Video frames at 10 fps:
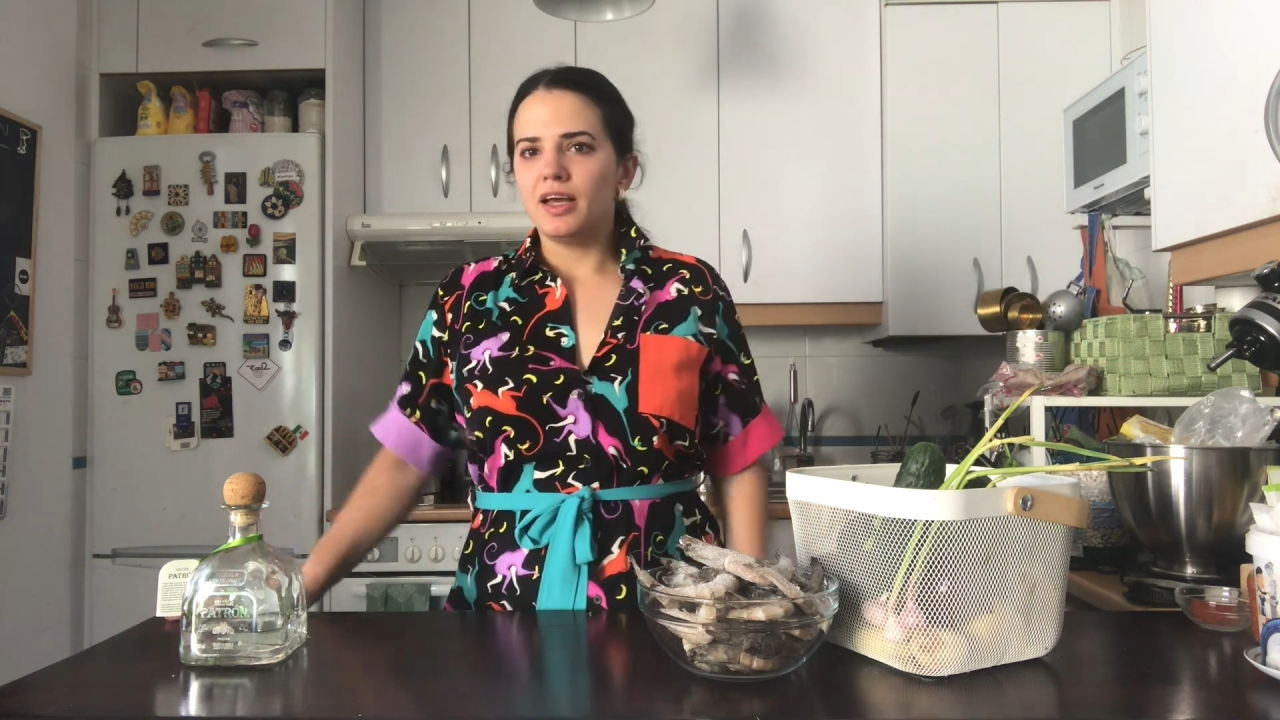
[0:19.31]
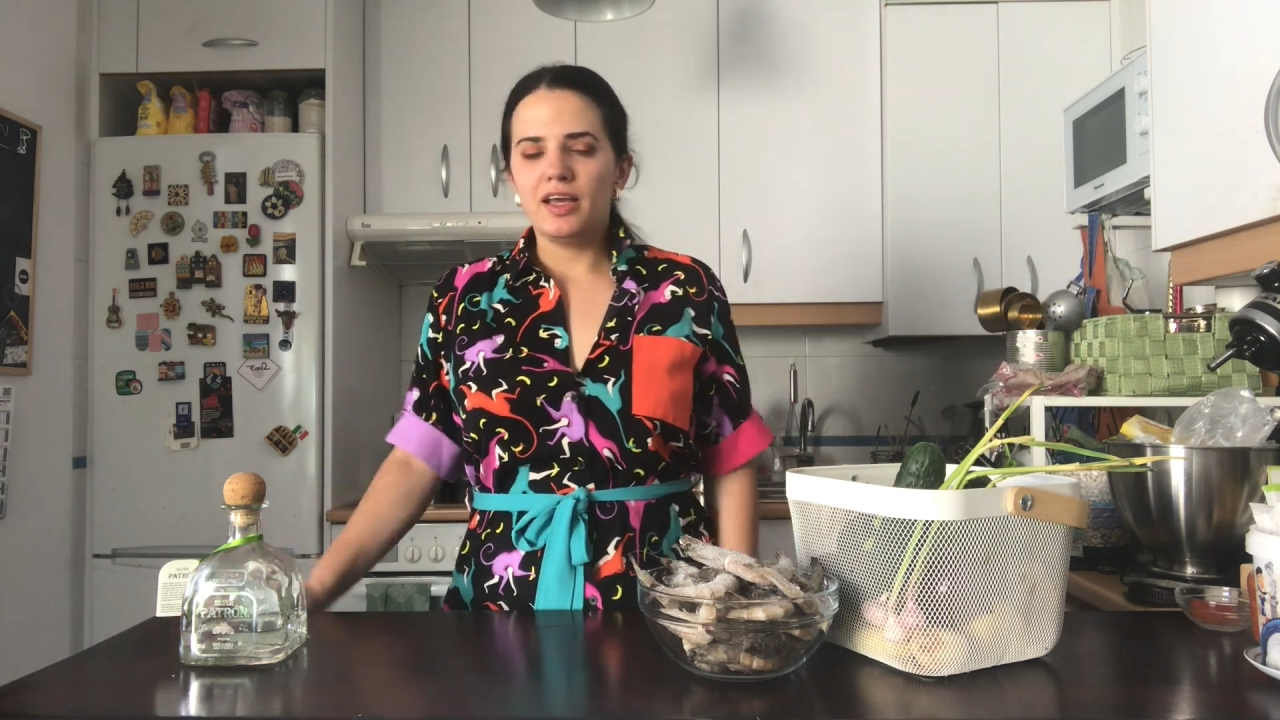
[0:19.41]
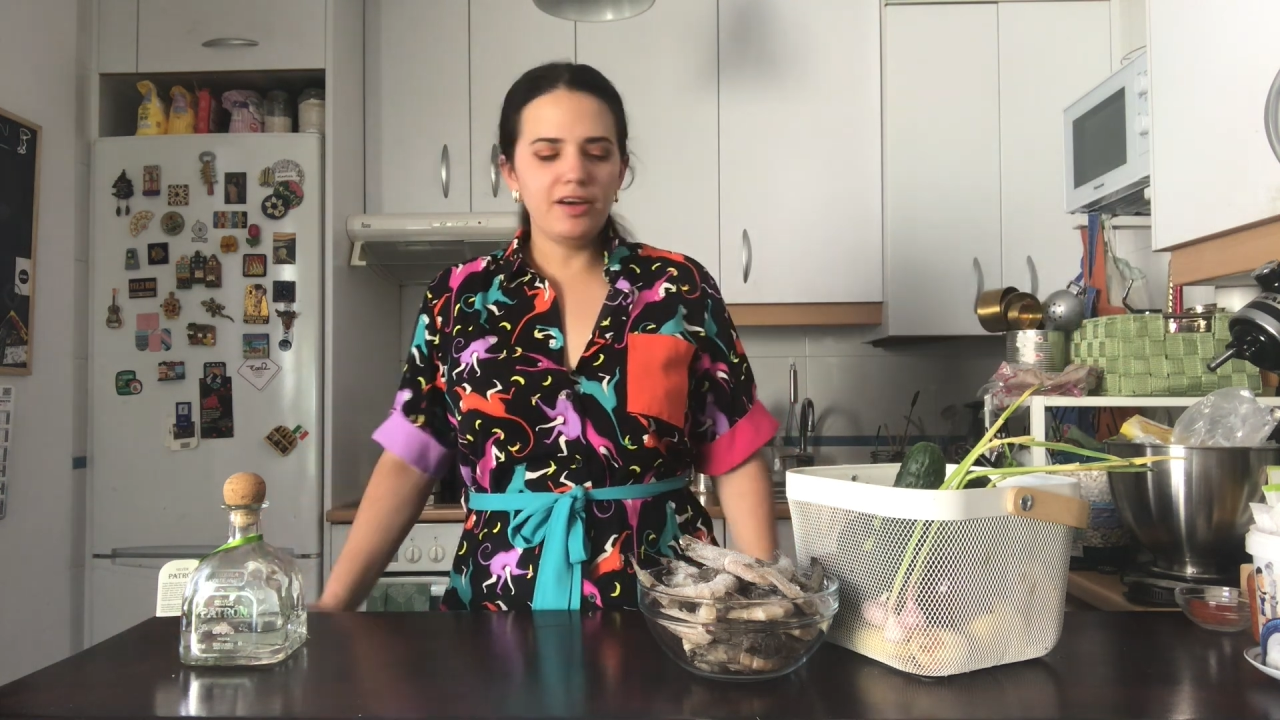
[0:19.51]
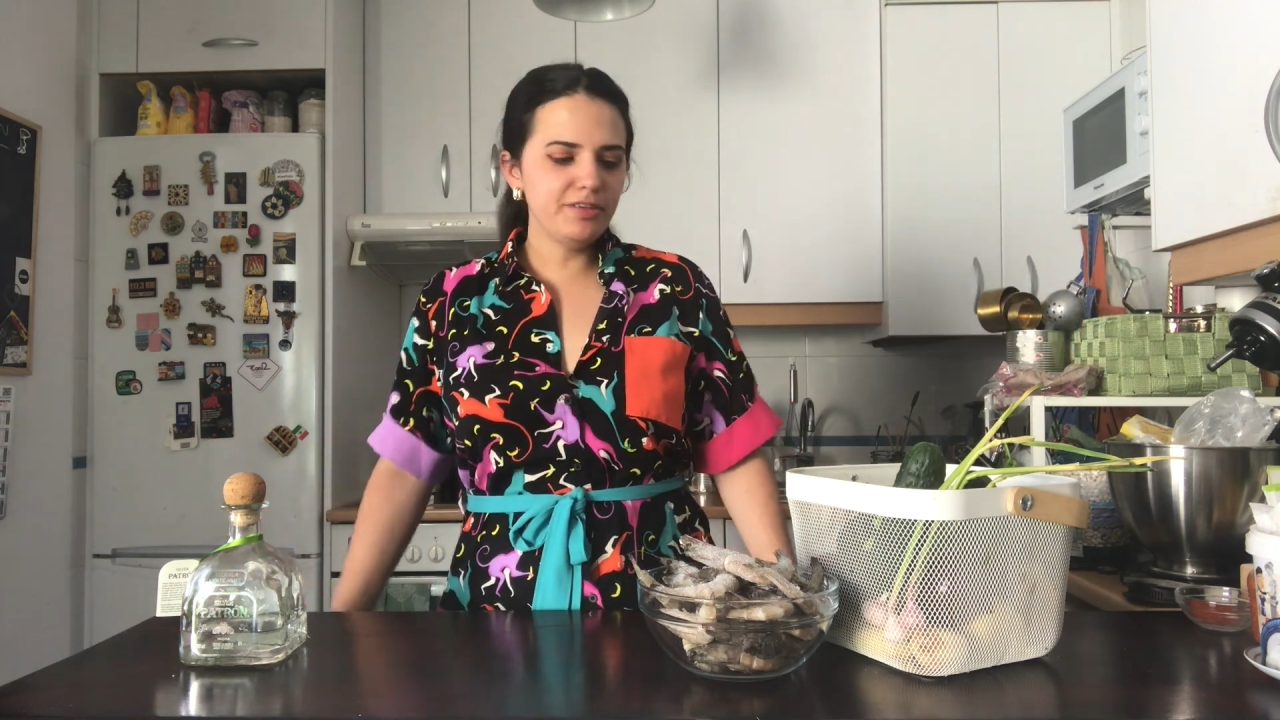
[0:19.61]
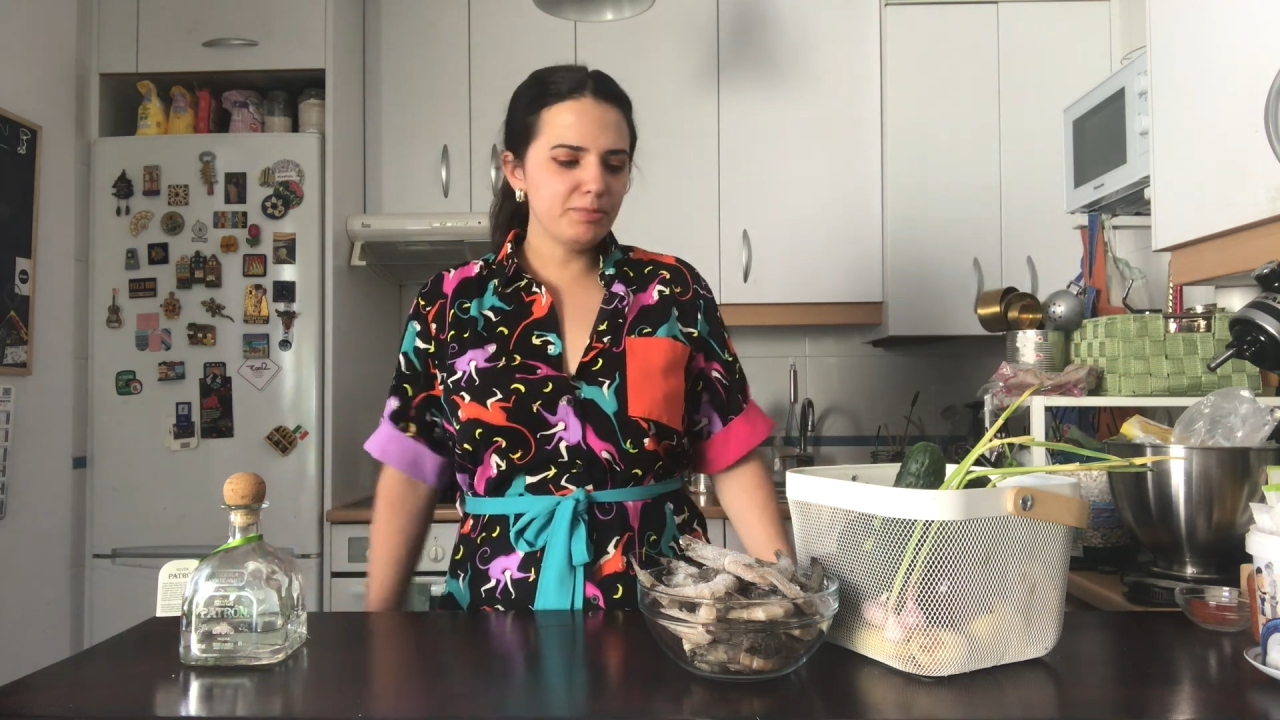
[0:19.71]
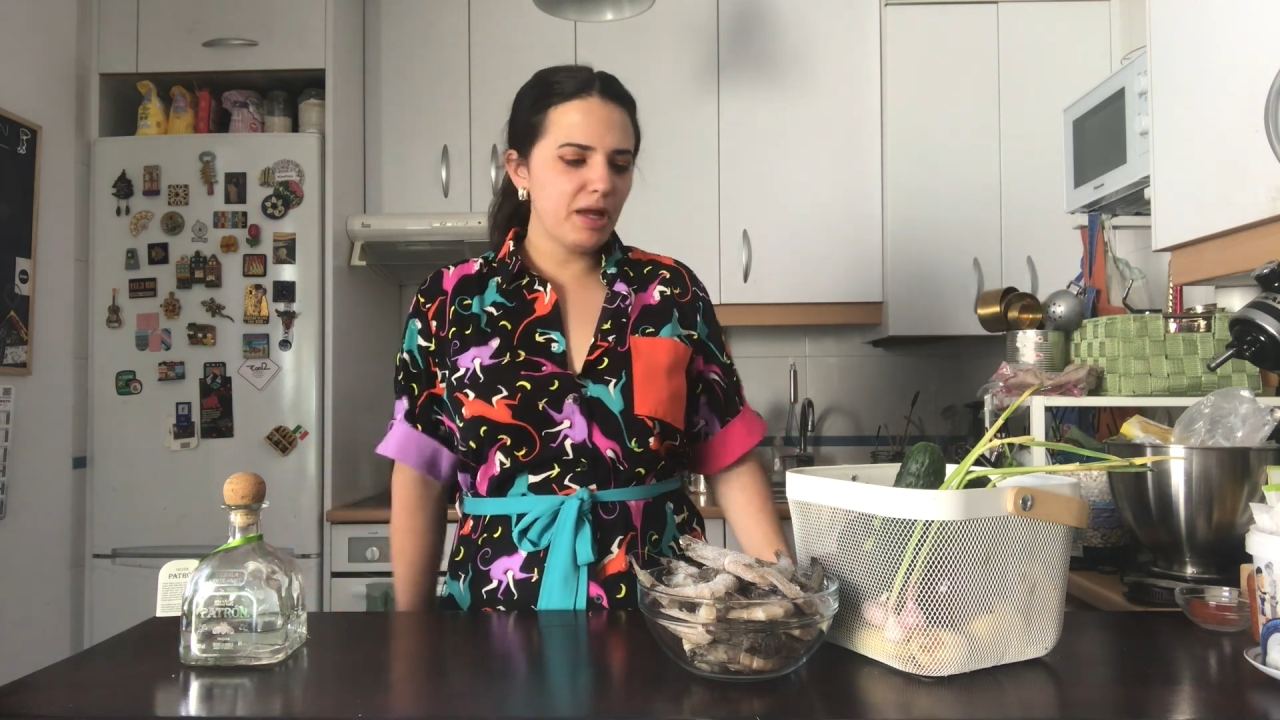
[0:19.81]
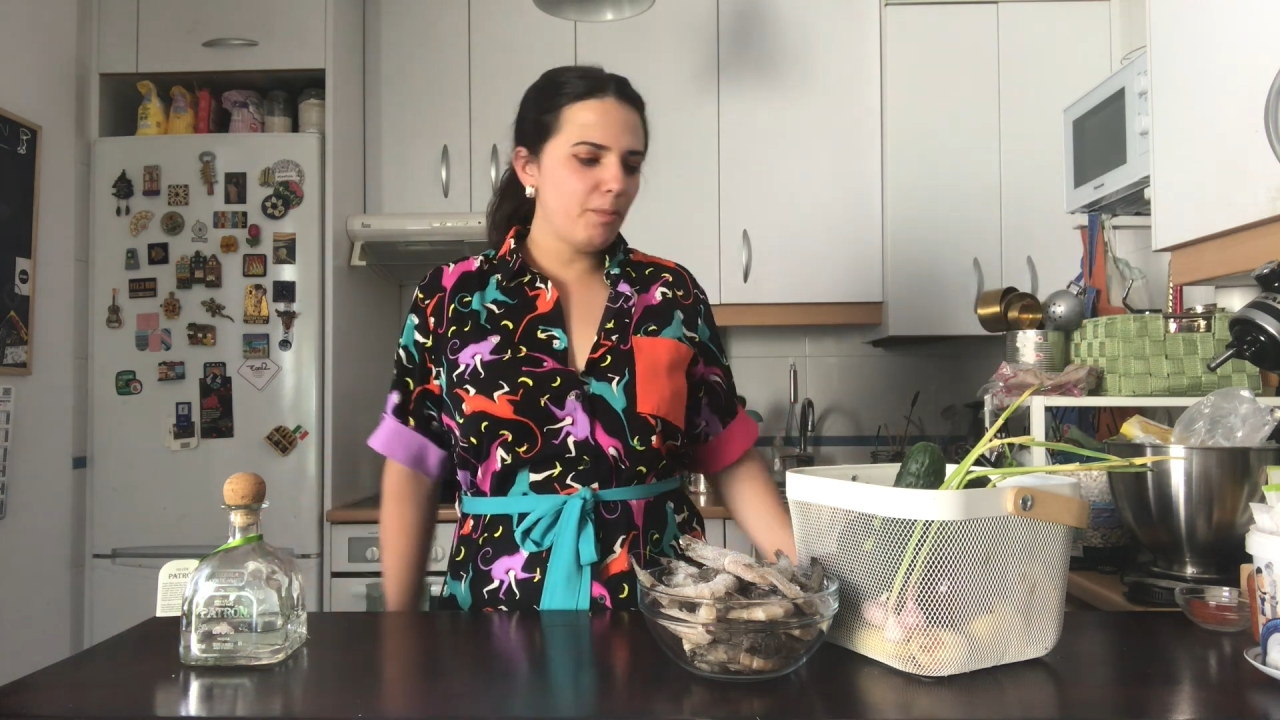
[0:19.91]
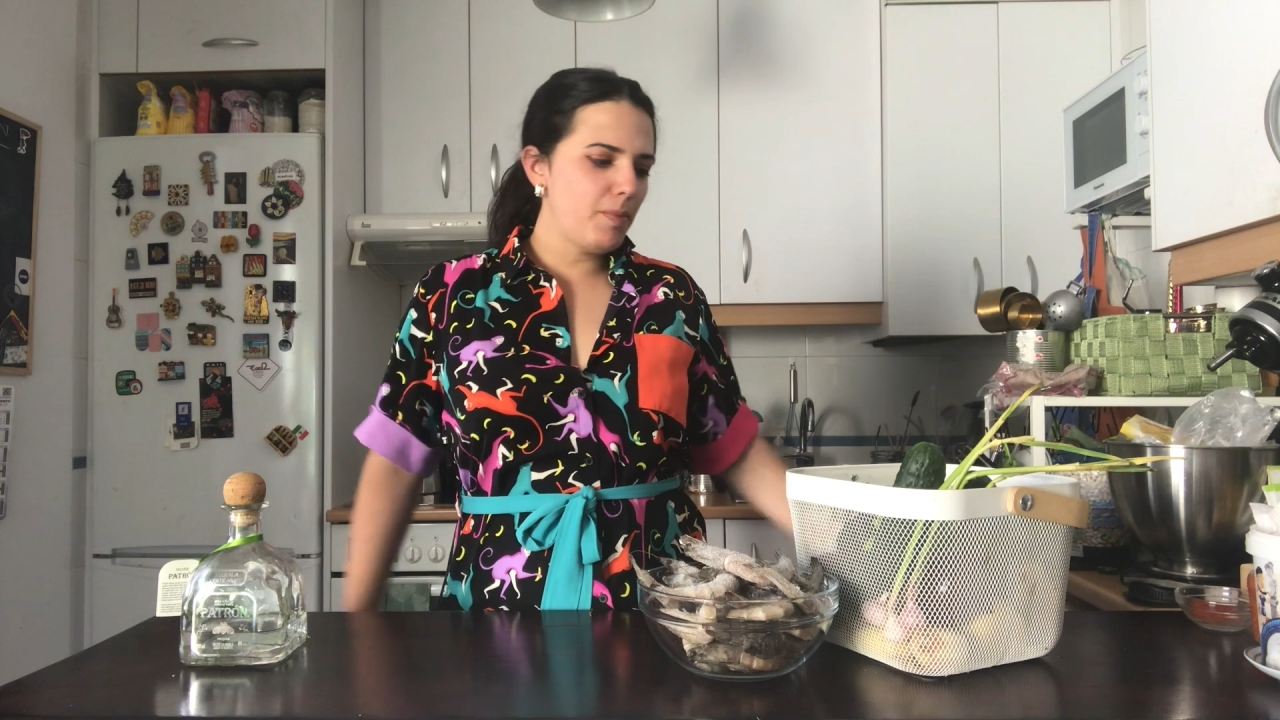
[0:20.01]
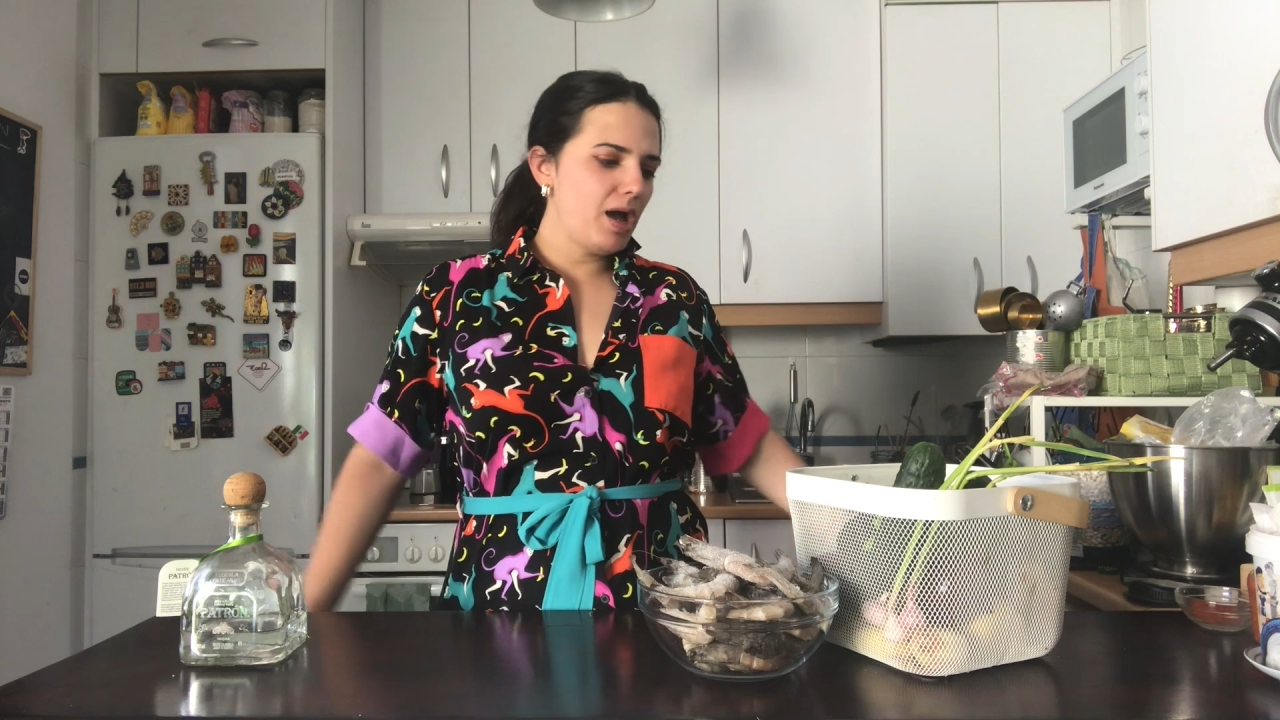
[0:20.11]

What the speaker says: here's my